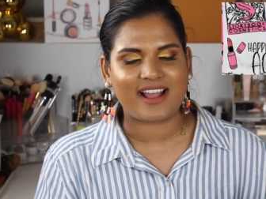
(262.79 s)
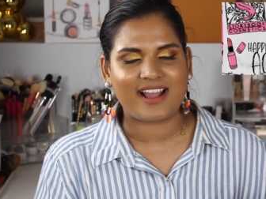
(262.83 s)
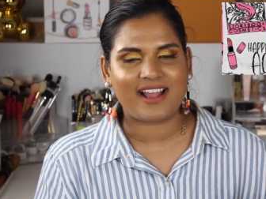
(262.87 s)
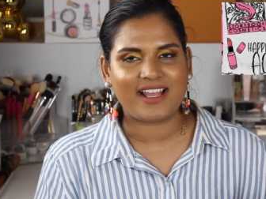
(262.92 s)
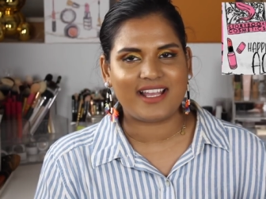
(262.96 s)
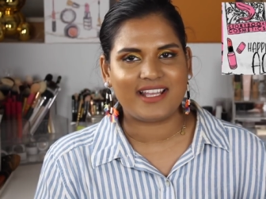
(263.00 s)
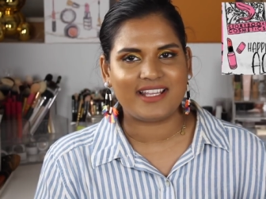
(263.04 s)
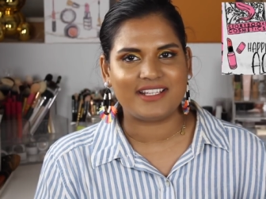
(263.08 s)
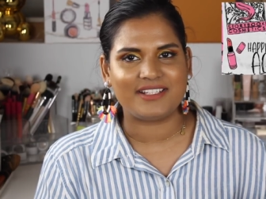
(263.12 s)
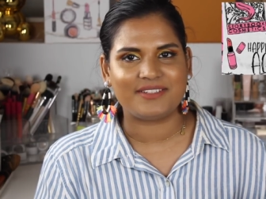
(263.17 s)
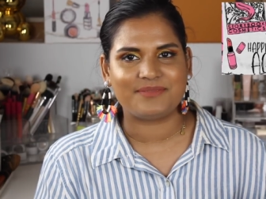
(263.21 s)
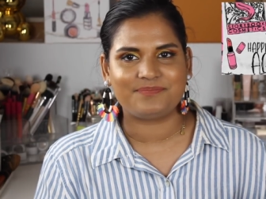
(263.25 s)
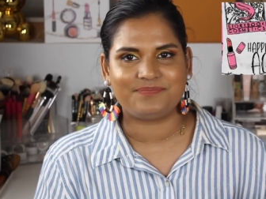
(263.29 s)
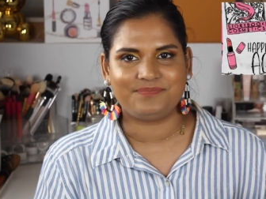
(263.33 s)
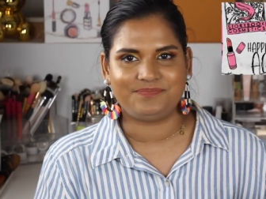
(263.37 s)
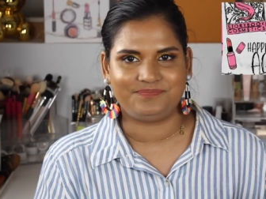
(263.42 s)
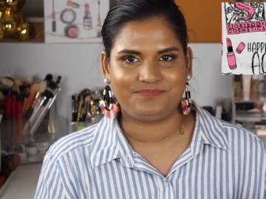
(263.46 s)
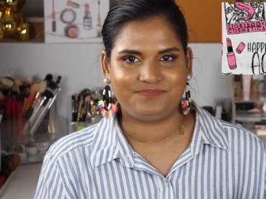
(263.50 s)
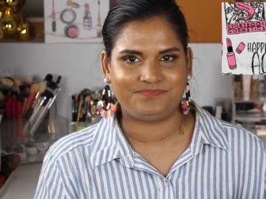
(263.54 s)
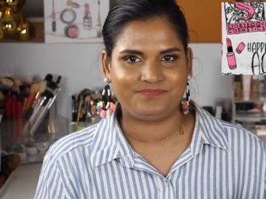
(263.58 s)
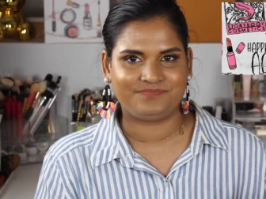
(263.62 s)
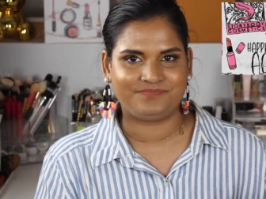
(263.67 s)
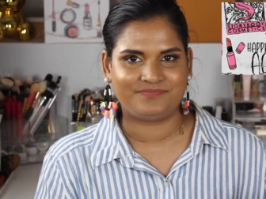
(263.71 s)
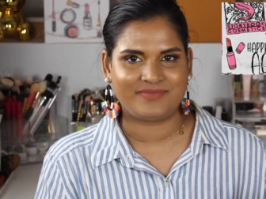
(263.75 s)
I
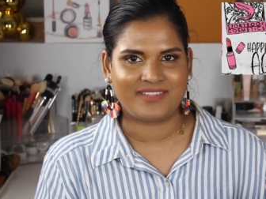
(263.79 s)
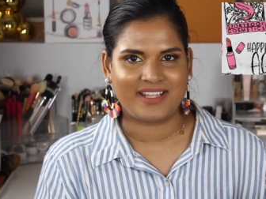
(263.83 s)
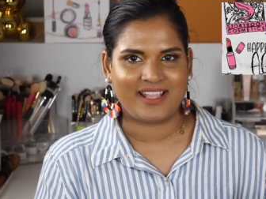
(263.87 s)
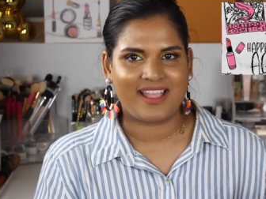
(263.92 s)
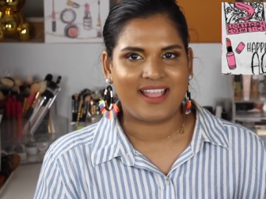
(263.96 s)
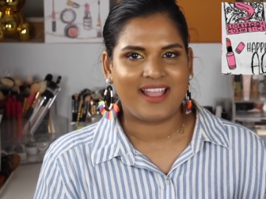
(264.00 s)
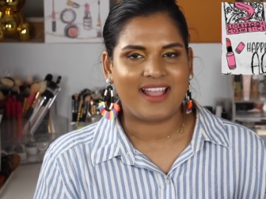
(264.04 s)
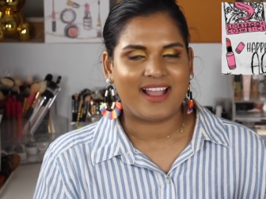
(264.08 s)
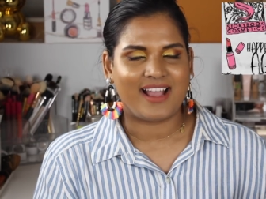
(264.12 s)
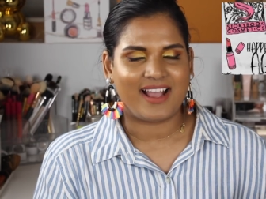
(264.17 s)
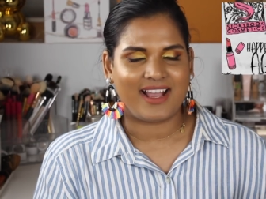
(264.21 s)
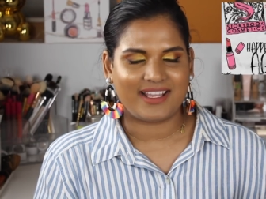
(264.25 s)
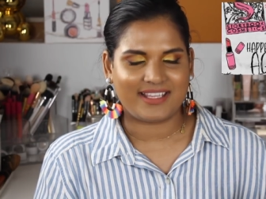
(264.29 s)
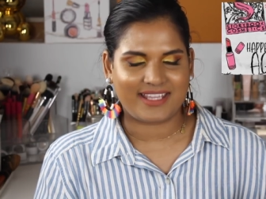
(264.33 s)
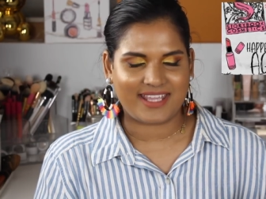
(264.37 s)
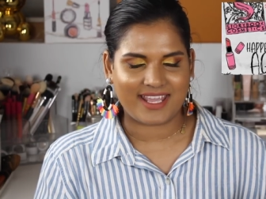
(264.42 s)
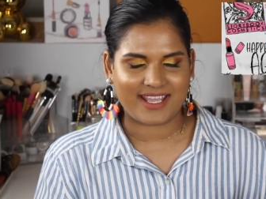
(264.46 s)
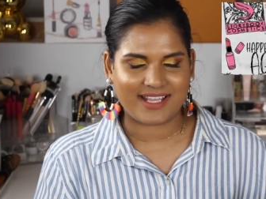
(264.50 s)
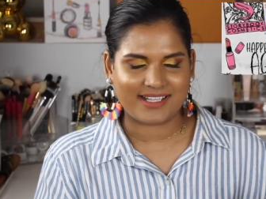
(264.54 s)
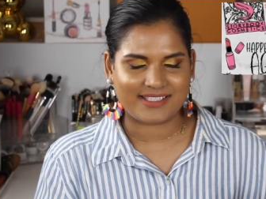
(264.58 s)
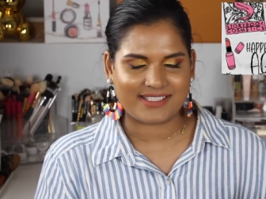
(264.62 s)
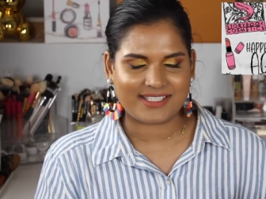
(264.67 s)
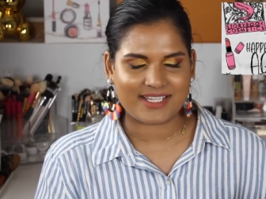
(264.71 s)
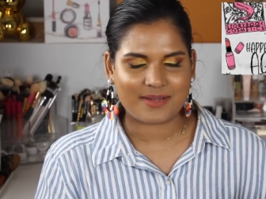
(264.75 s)
I
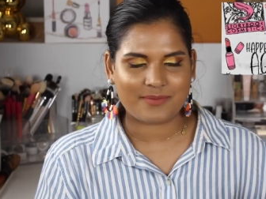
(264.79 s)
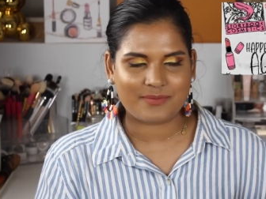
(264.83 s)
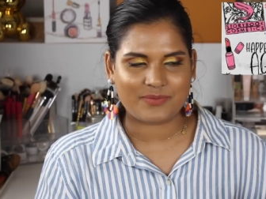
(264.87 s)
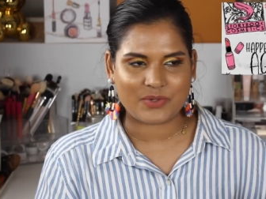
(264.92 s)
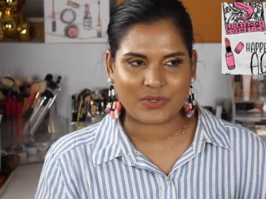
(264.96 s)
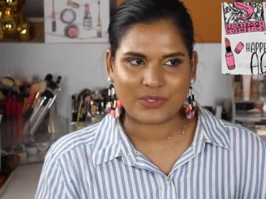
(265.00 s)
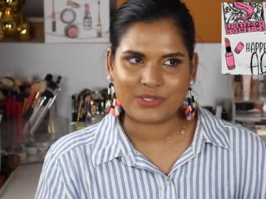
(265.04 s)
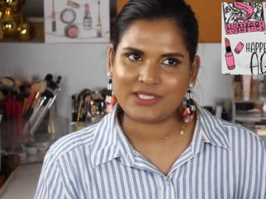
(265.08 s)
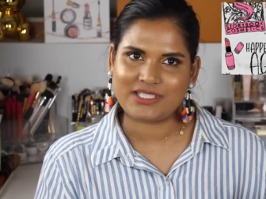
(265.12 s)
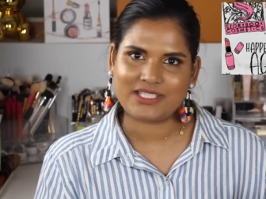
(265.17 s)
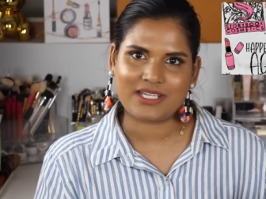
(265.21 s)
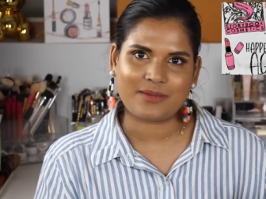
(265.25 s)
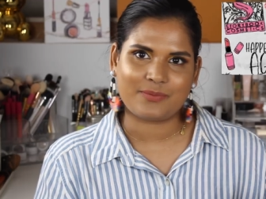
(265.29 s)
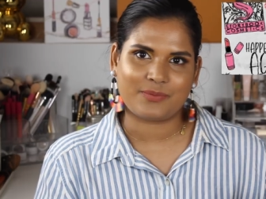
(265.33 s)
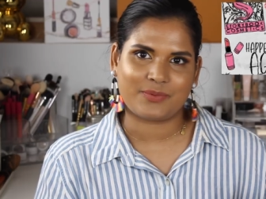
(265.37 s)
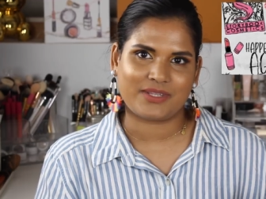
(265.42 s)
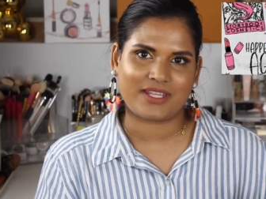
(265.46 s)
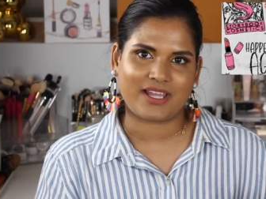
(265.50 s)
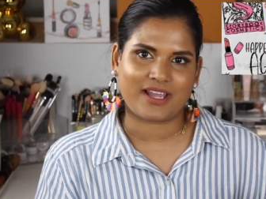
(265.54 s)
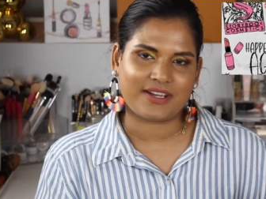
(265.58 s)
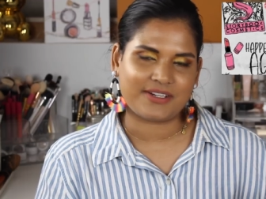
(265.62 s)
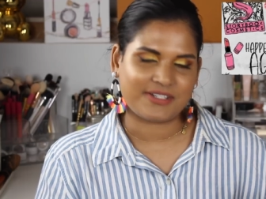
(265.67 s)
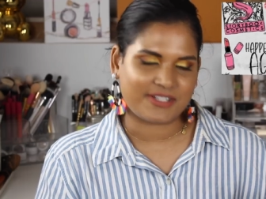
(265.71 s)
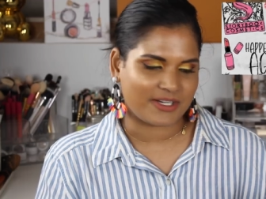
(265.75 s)
can't stop, won't stop
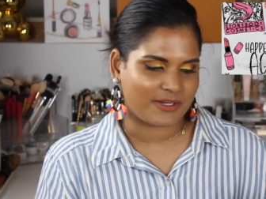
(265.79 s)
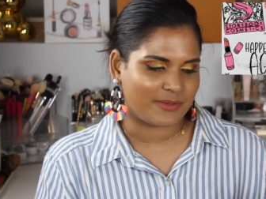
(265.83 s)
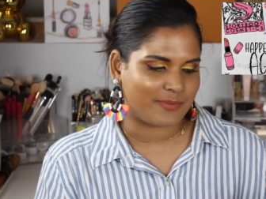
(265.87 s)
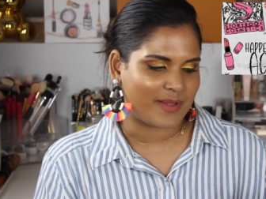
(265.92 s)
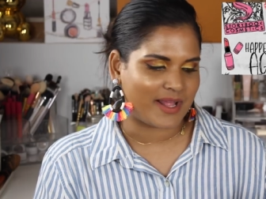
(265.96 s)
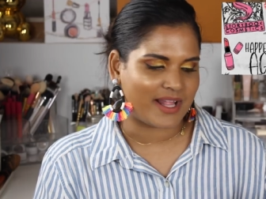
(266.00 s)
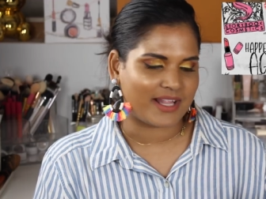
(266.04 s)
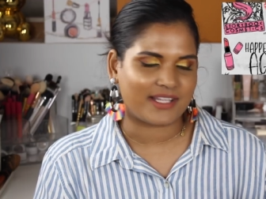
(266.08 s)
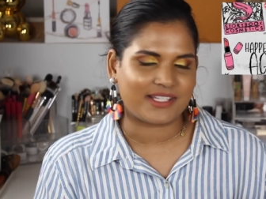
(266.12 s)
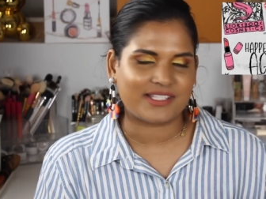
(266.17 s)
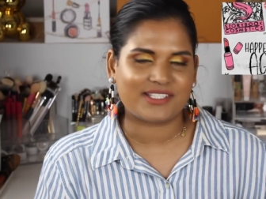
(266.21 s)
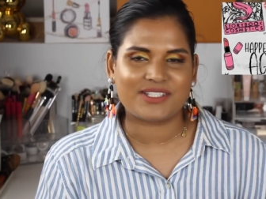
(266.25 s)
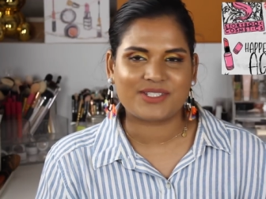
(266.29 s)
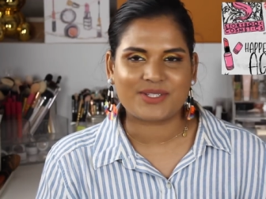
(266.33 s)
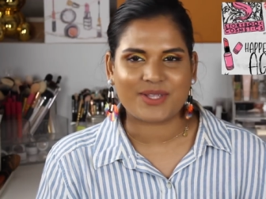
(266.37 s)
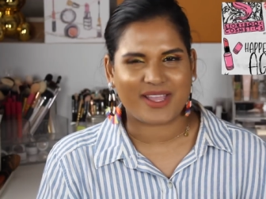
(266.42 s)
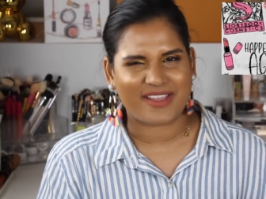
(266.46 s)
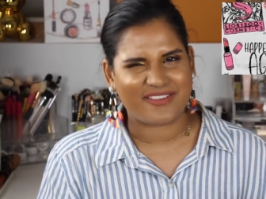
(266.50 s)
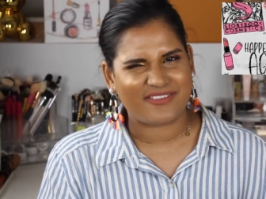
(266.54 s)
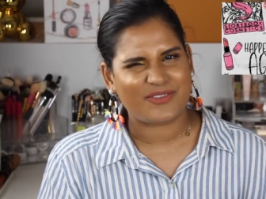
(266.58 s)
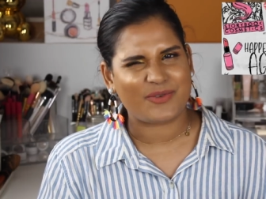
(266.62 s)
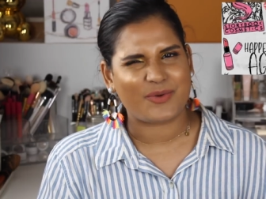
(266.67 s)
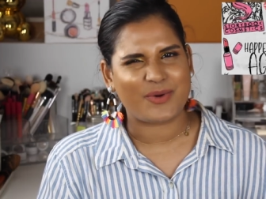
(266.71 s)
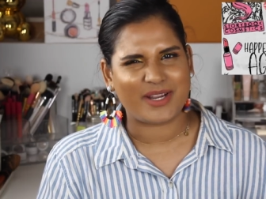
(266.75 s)
with the eyeshadow palettes, so
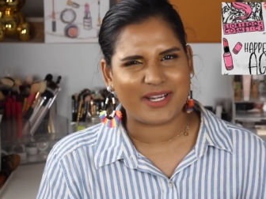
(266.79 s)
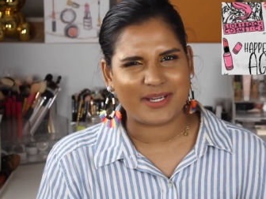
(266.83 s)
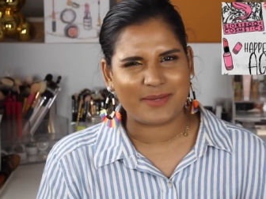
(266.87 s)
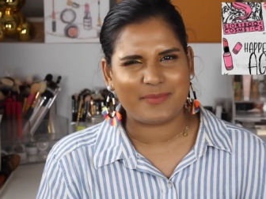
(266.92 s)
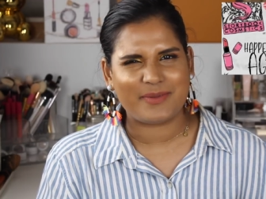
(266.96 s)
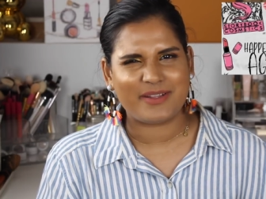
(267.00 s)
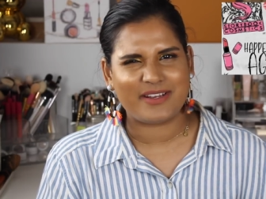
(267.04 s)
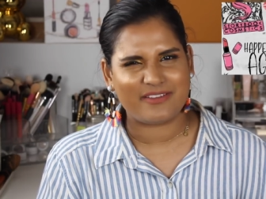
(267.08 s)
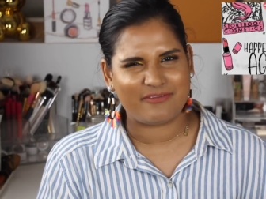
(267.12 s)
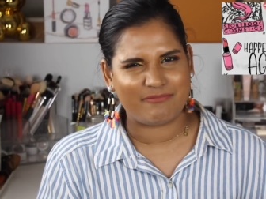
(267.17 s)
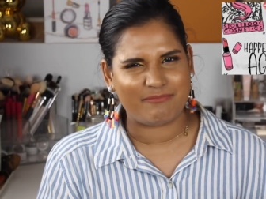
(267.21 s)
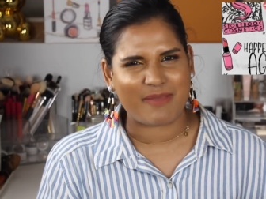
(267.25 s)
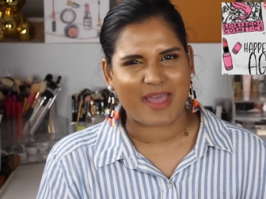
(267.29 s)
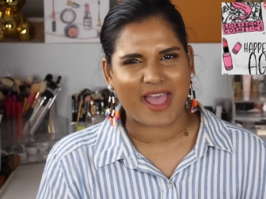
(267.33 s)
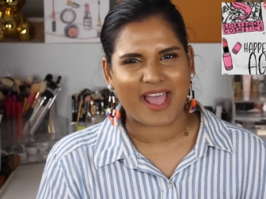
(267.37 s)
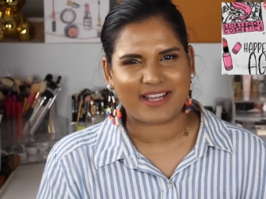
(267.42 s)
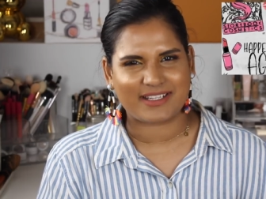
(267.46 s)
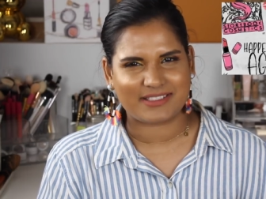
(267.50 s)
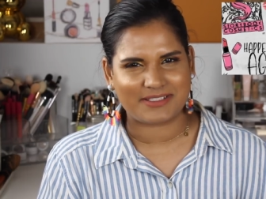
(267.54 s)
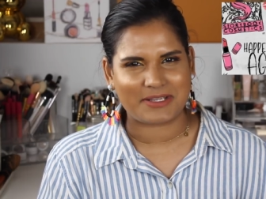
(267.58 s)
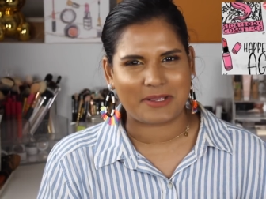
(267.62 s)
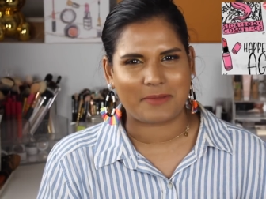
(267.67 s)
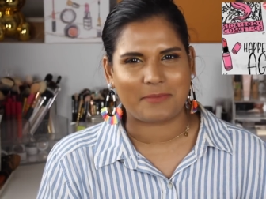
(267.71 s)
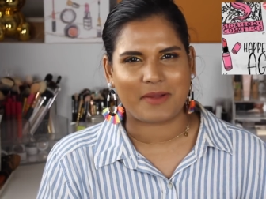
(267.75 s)
I have quite a bit of
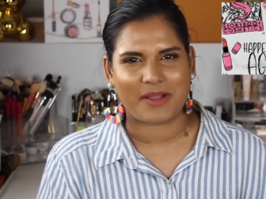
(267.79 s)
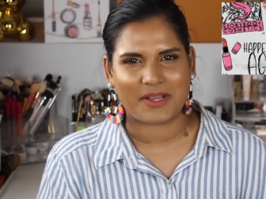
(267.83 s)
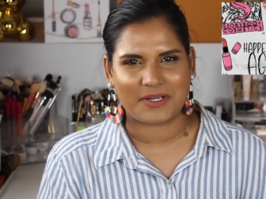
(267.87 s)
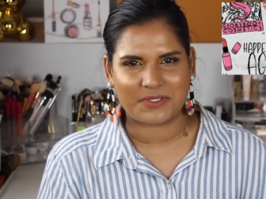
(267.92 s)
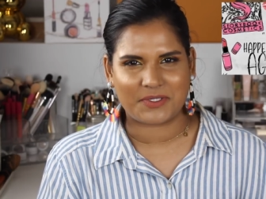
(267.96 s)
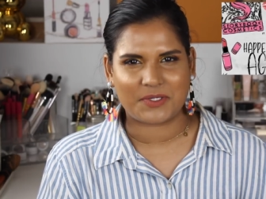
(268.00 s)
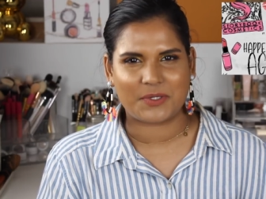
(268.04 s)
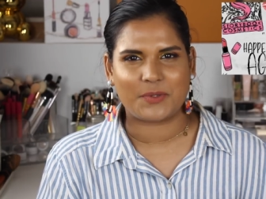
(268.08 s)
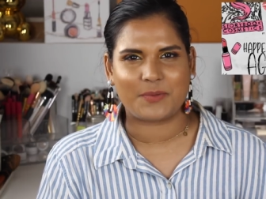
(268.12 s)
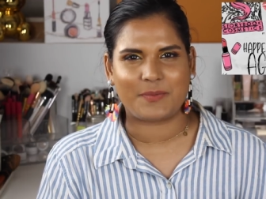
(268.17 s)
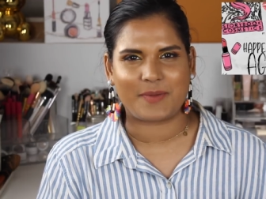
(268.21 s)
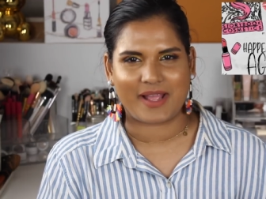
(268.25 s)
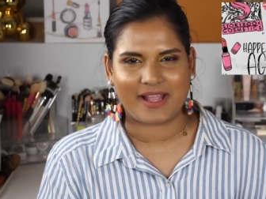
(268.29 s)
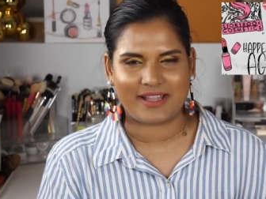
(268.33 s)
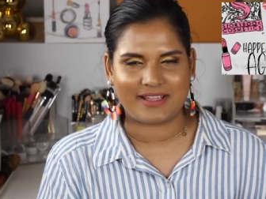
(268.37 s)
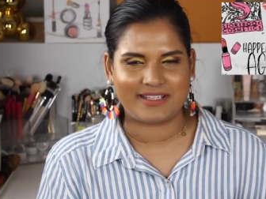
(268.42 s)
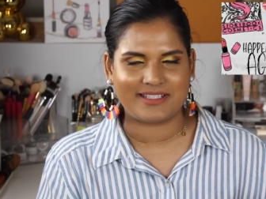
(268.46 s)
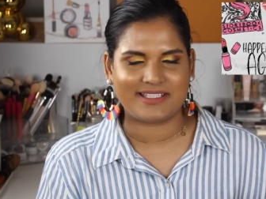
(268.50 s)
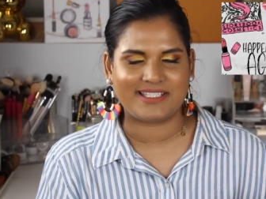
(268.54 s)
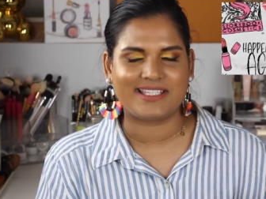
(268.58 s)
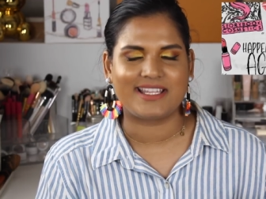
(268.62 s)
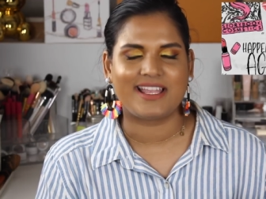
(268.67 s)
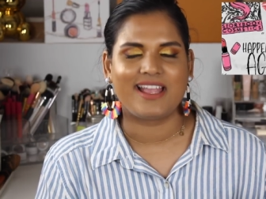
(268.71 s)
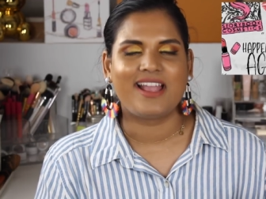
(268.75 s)
backed up eyeshadow
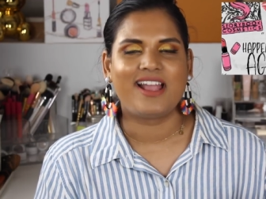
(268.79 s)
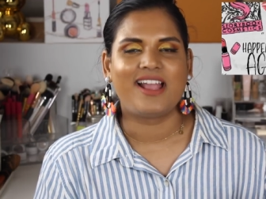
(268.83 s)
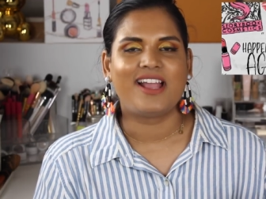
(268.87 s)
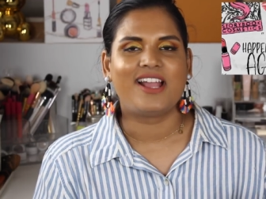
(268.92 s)
palettes